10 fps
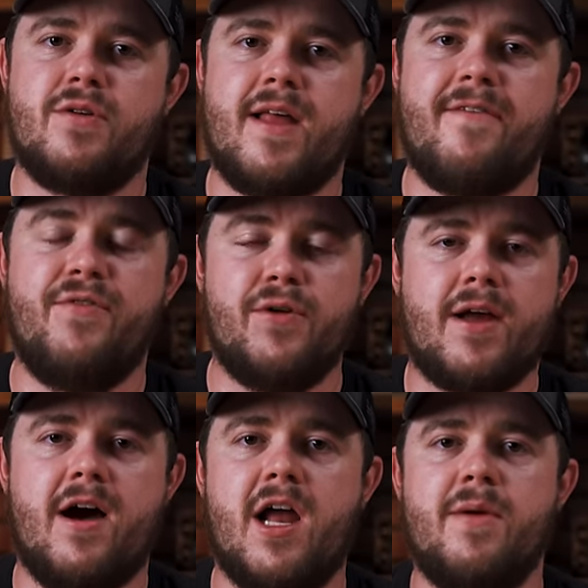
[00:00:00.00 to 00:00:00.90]
So that fuel
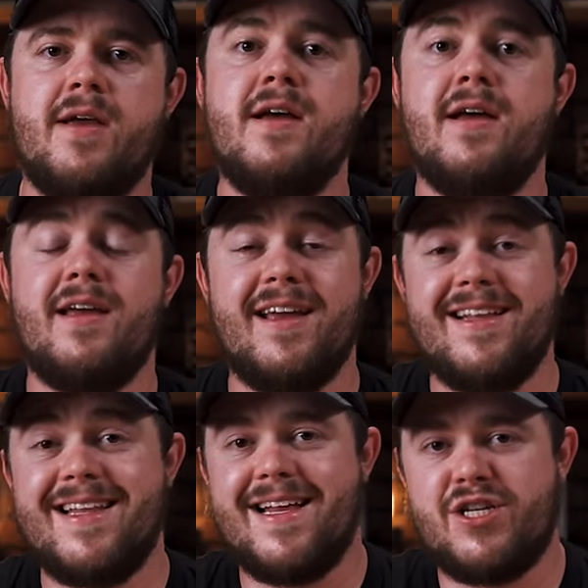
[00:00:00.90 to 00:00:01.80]
economy
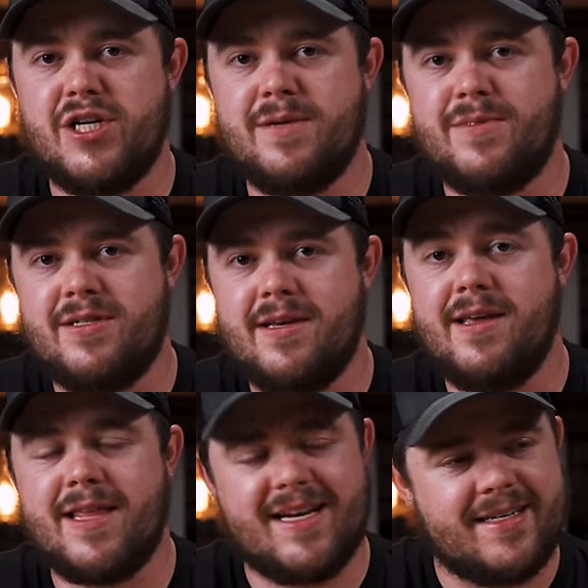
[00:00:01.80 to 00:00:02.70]
in that
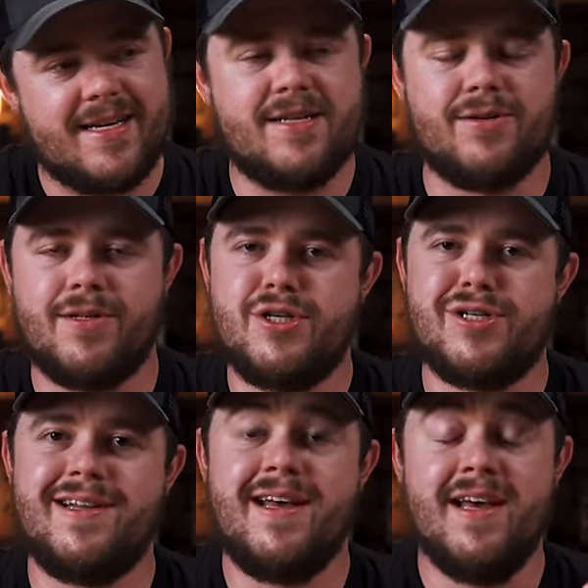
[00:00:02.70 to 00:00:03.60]
GMC, that diesel
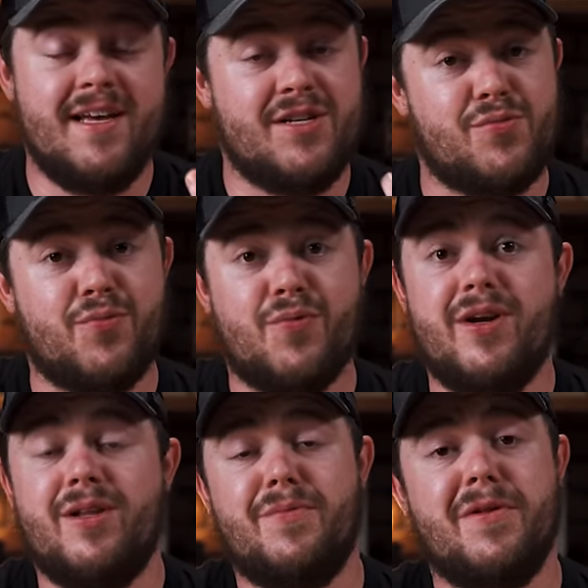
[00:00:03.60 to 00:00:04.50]
engine, is
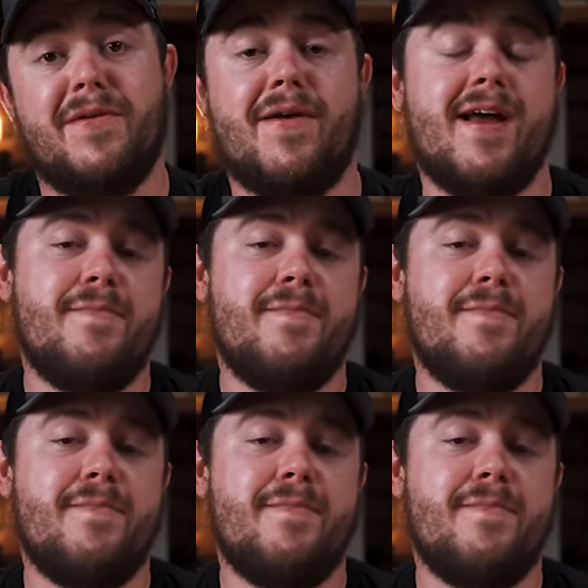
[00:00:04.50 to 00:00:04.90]
really, really great.